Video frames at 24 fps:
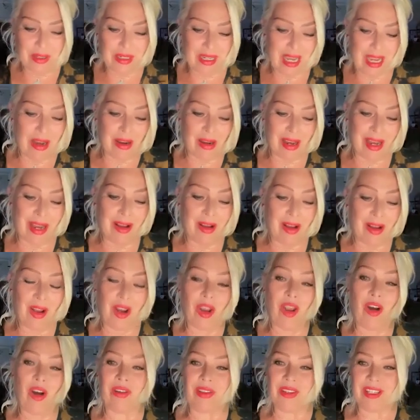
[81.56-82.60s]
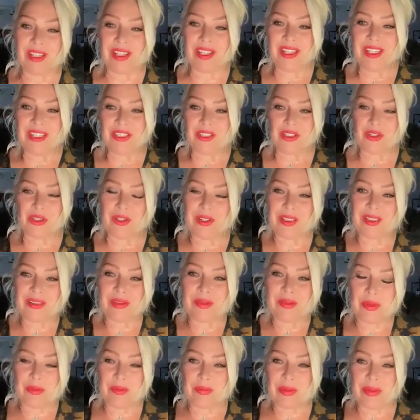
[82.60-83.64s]
we hung out a lot
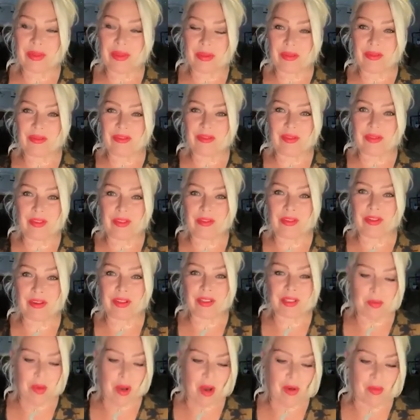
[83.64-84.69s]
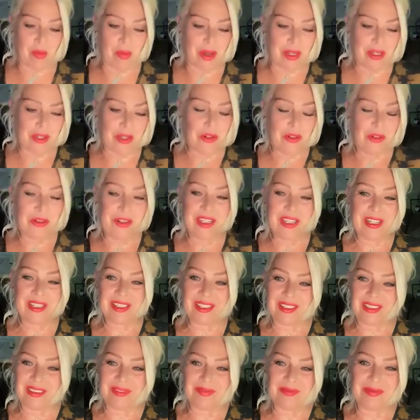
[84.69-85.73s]
during the first part of my career,
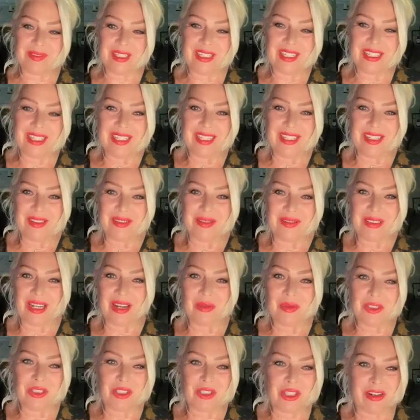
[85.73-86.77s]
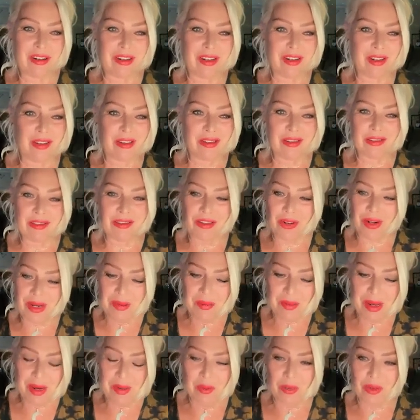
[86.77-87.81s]
and we share a lot of great
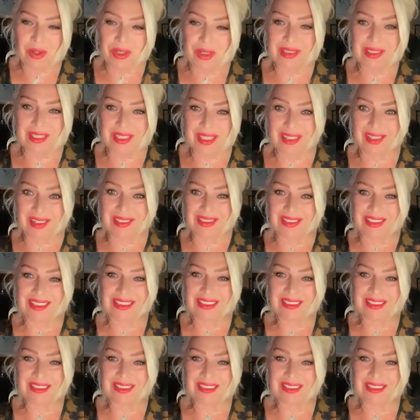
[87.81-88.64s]
memories. Yeah,